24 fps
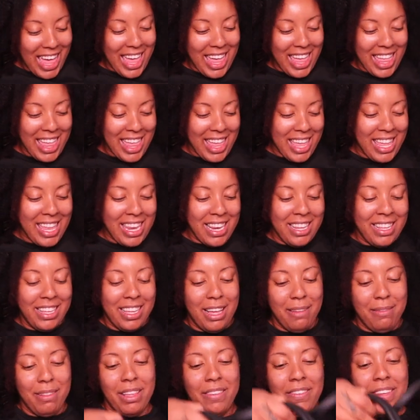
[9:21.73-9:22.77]
and
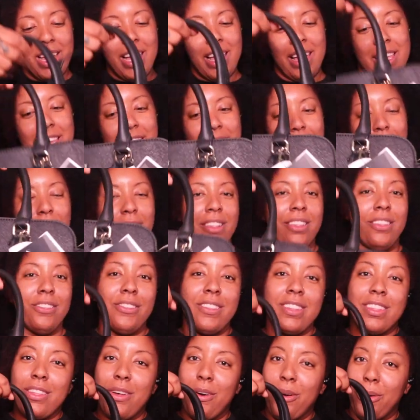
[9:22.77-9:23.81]
i'm loving how you can also
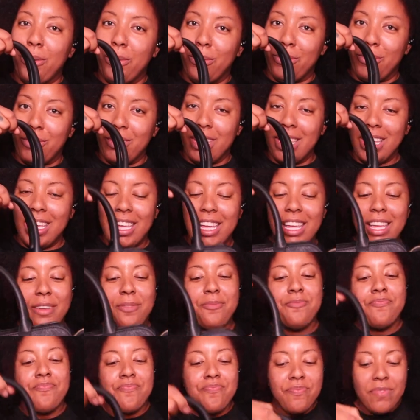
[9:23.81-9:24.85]
just hold
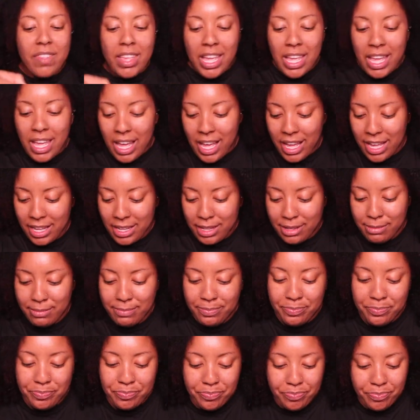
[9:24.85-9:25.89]
it
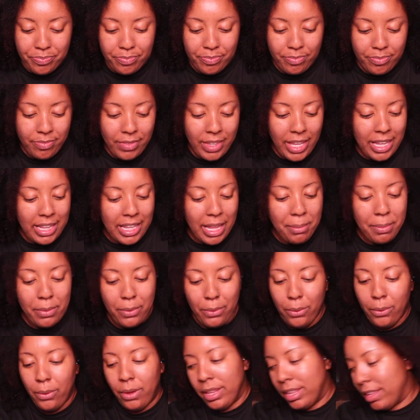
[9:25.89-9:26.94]
um they put
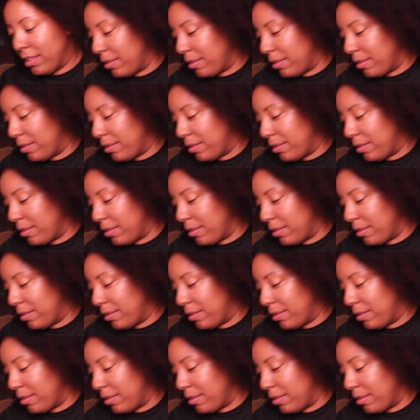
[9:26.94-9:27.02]
all